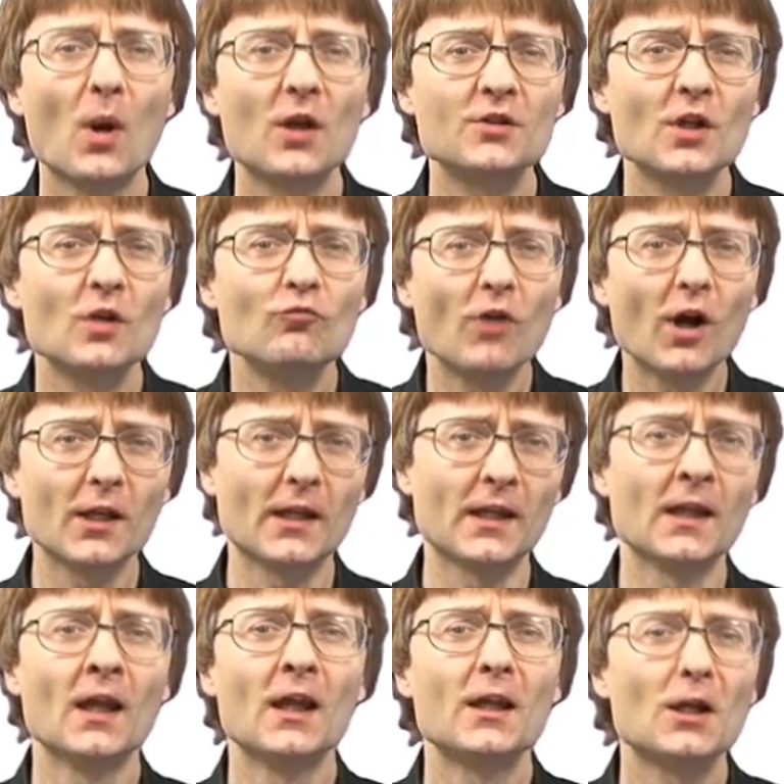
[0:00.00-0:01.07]
Whilst
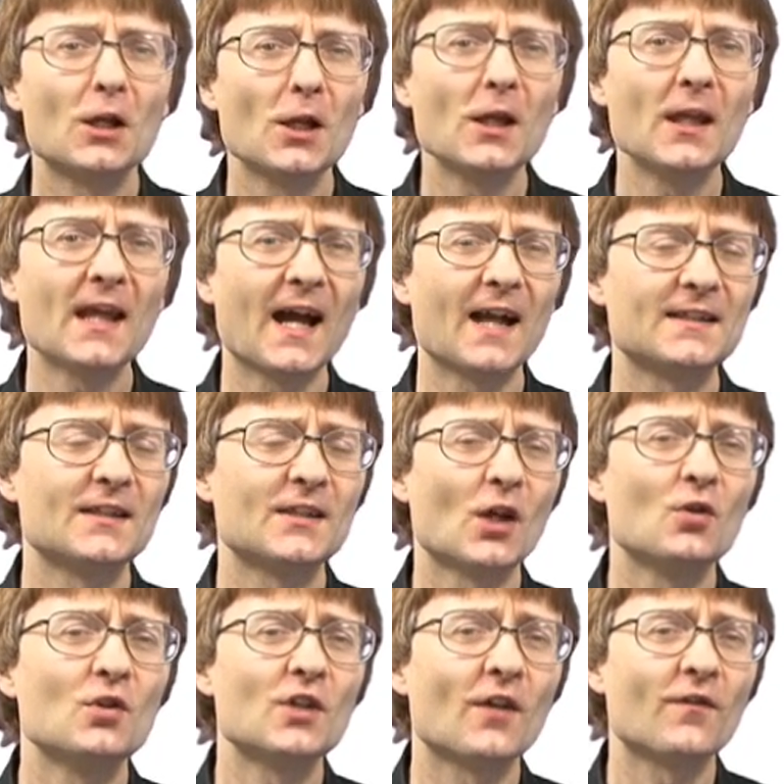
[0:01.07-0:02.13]
O'Reilly clearly has his
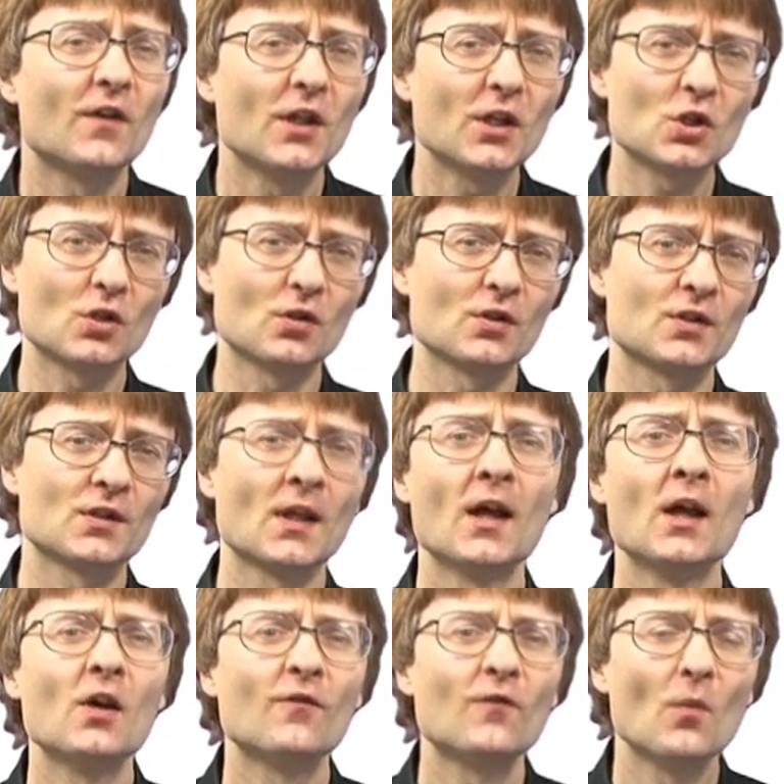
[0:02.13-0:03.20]
own definitions,
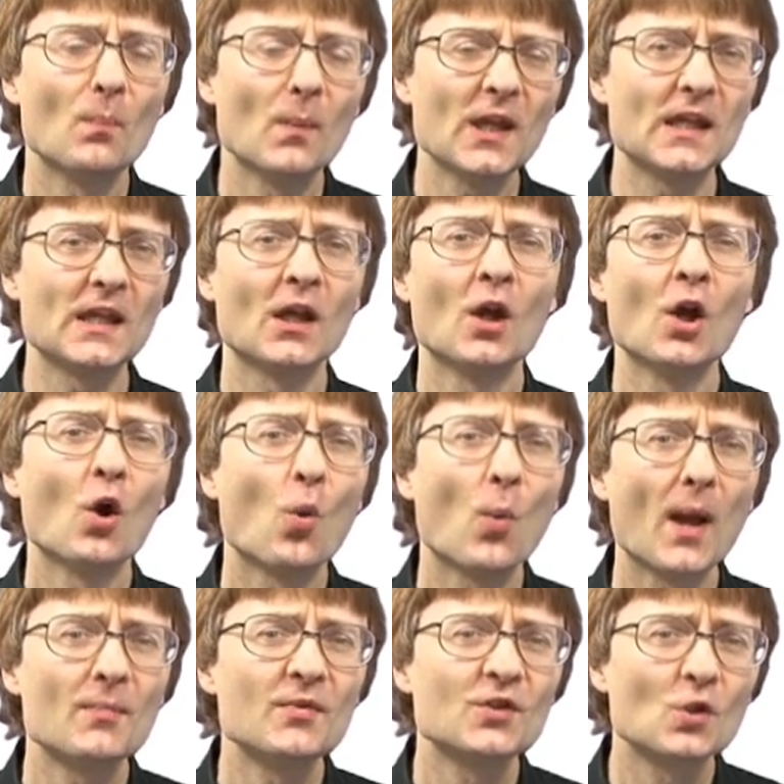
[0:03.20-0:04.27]
for me
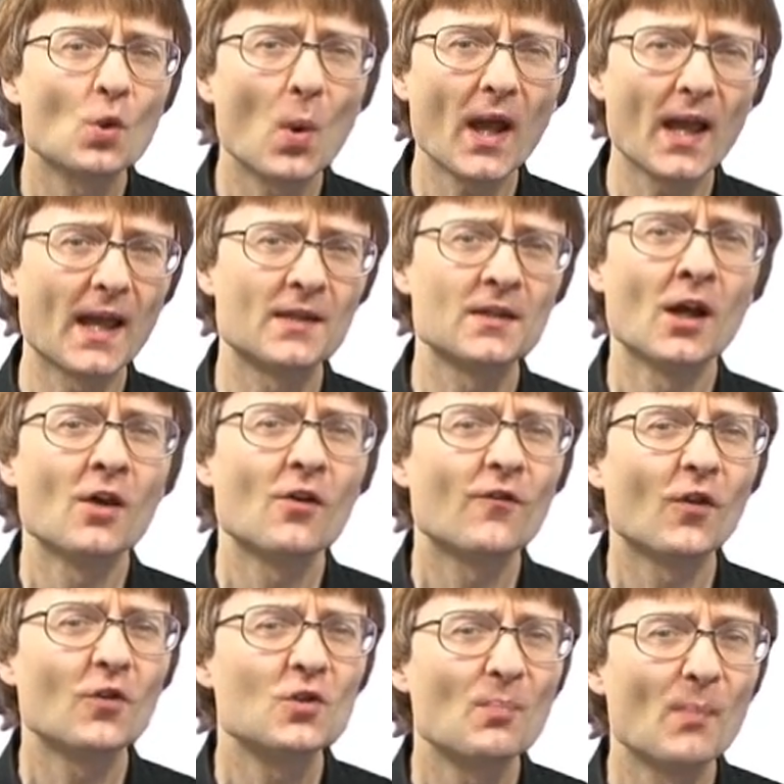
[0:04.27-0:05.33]
Web Squared
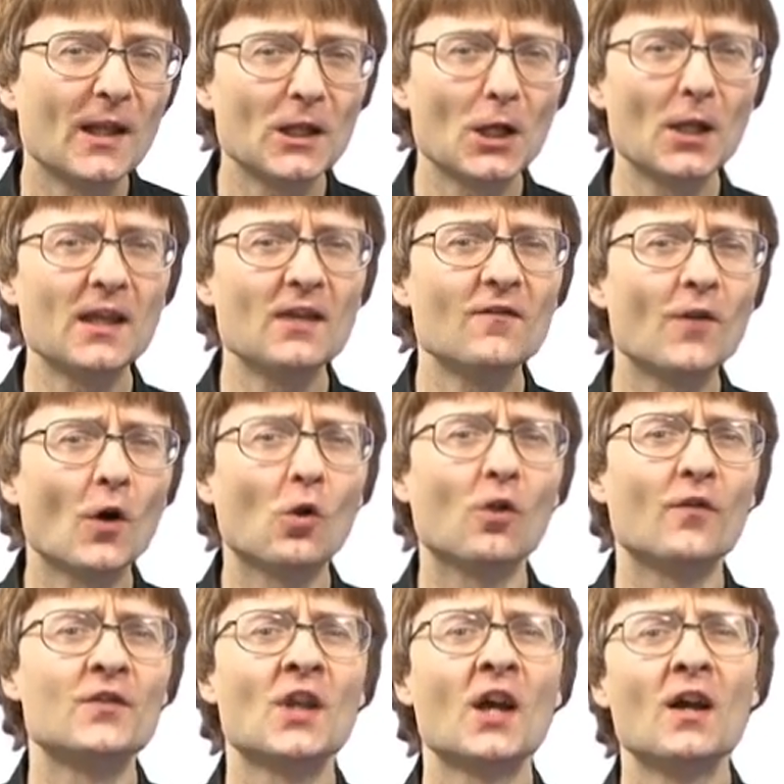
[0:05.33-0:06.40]
fundamentally
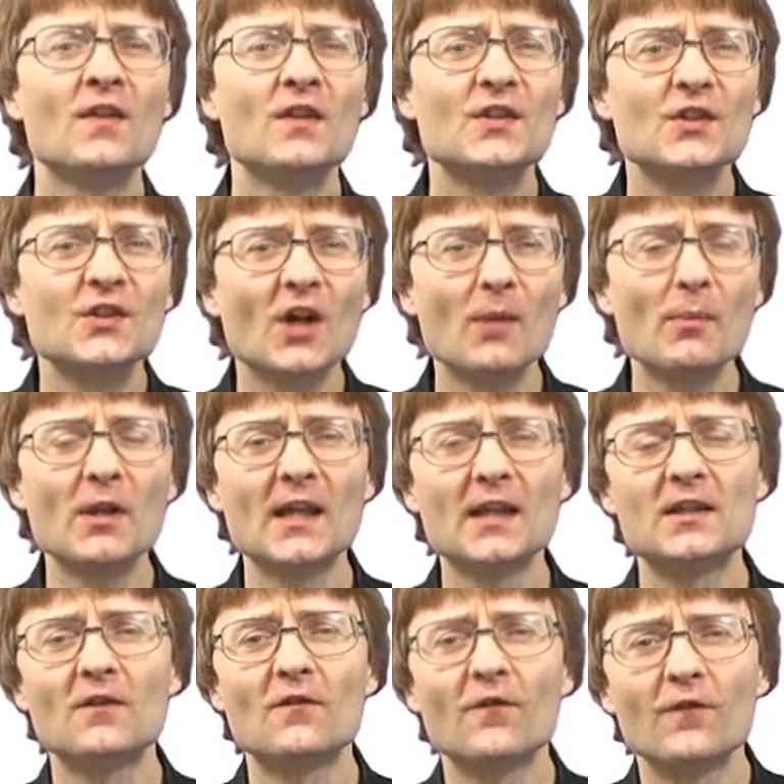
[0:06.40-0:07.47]
involves the
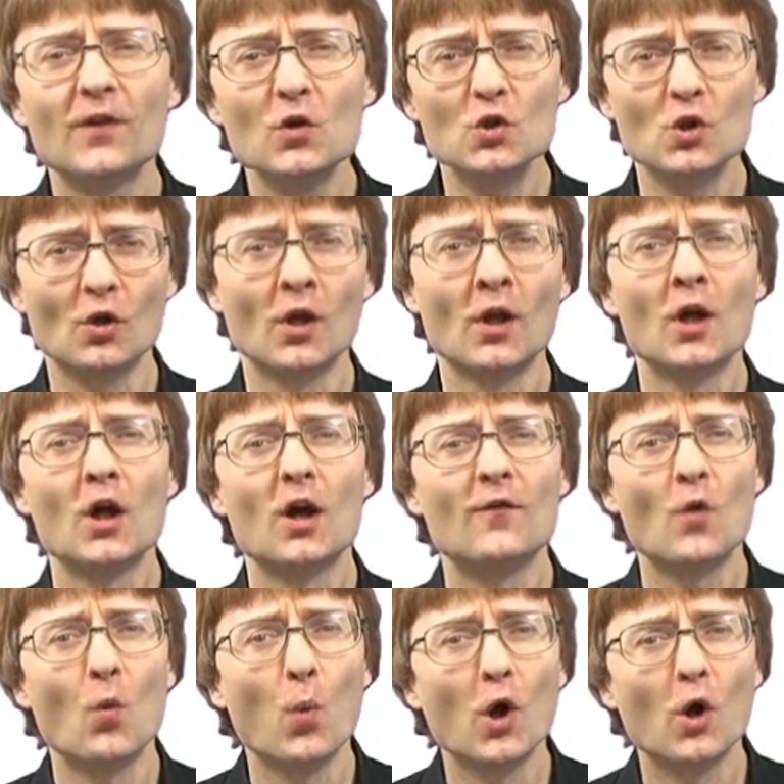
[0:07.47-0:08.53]
cybernetic fusion of
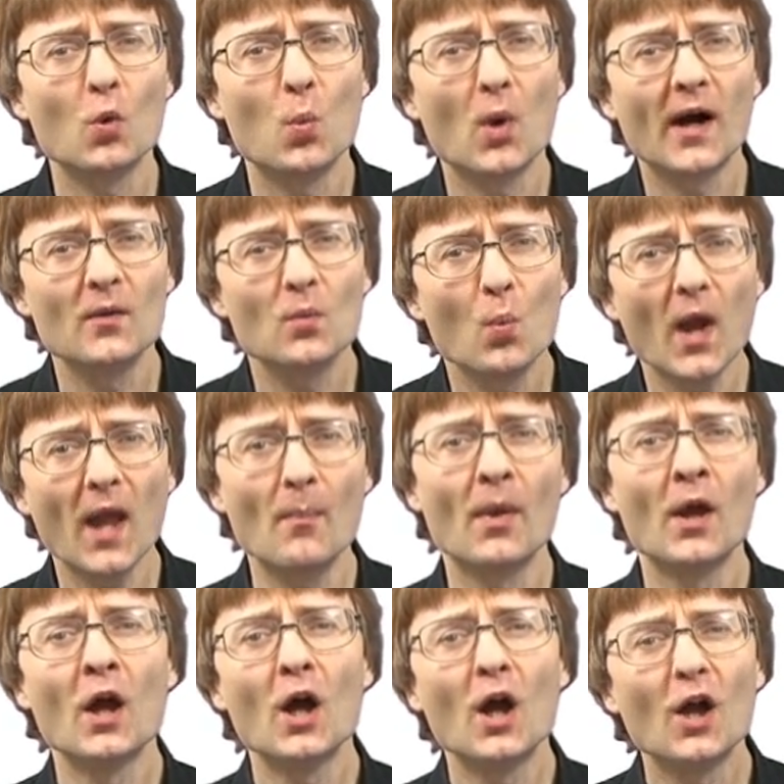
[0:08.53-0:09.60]
the World Wide
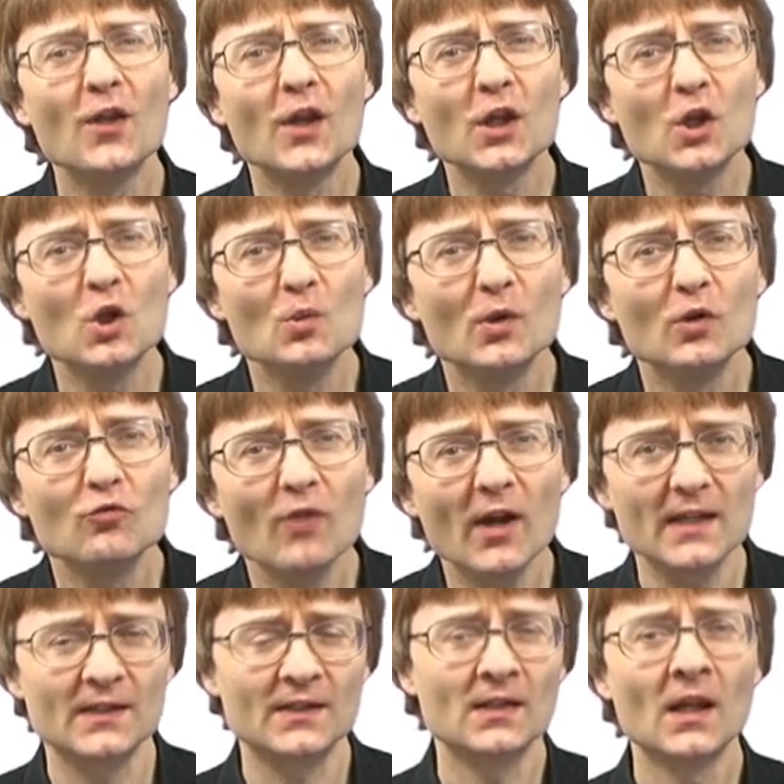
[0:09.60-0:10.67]
Web and the human
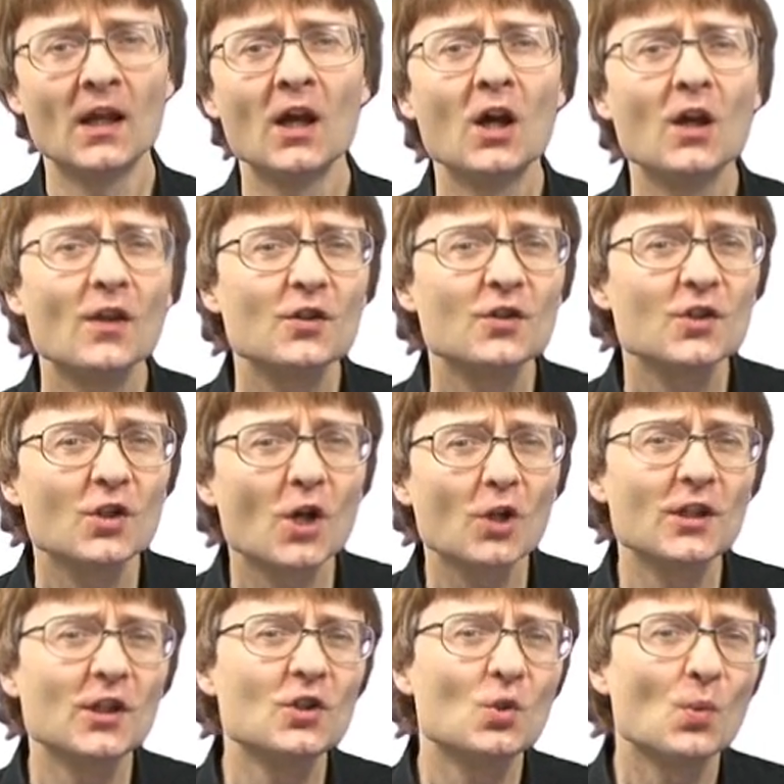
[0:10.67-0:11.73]
race that's
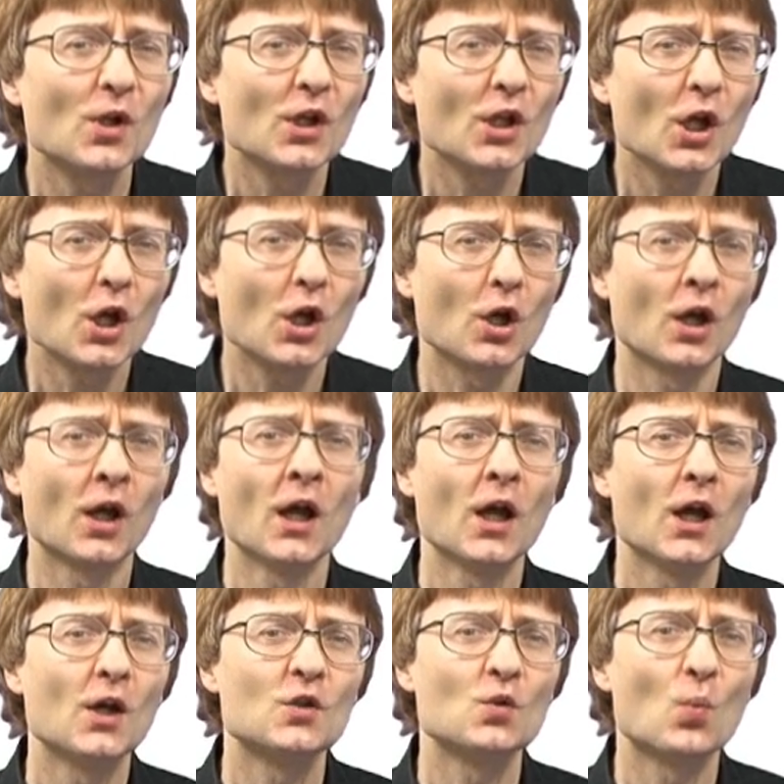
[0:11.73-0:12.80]
starting to occur
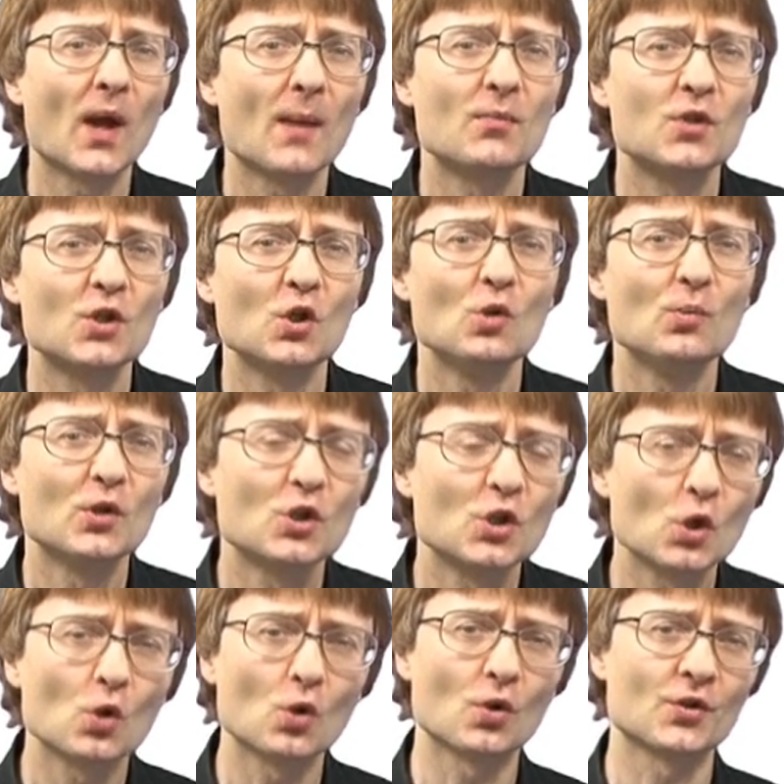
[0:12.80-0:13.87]
as Web 2
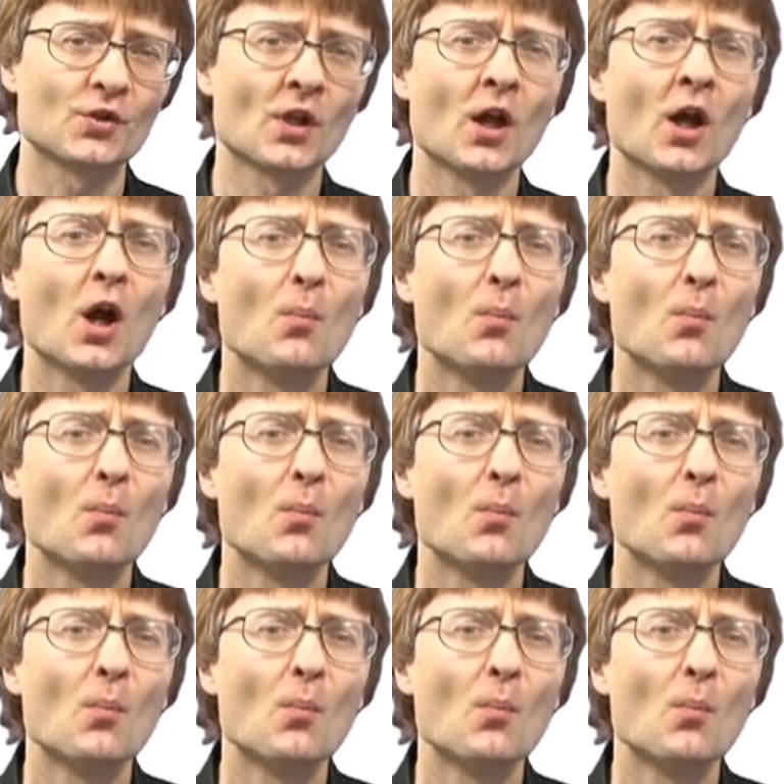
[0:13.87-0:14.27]
matures.